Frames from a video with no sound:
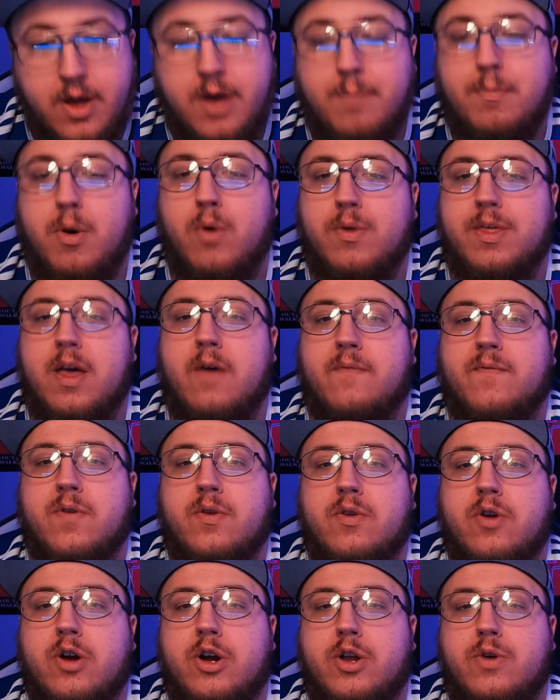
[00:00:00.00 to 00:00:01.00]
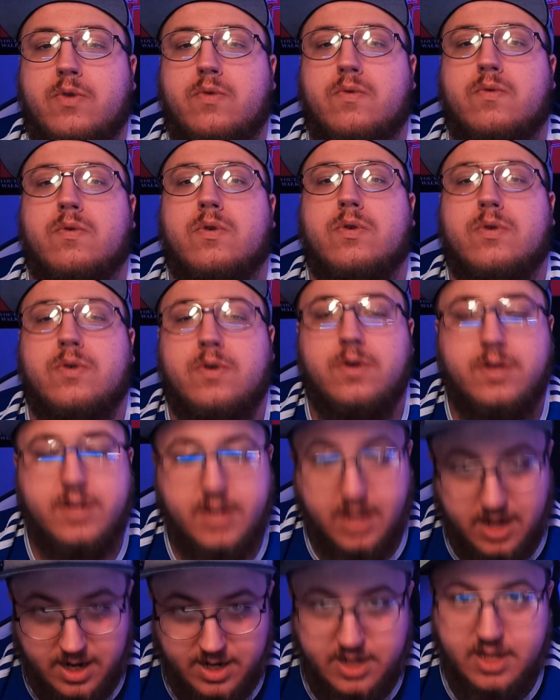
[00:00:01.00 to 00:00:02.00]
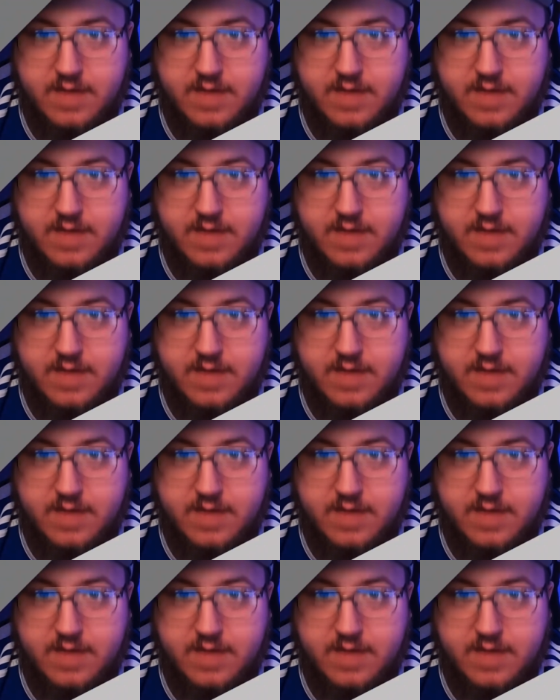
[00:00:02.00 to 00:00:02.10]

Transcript: But without further ado, let's get into the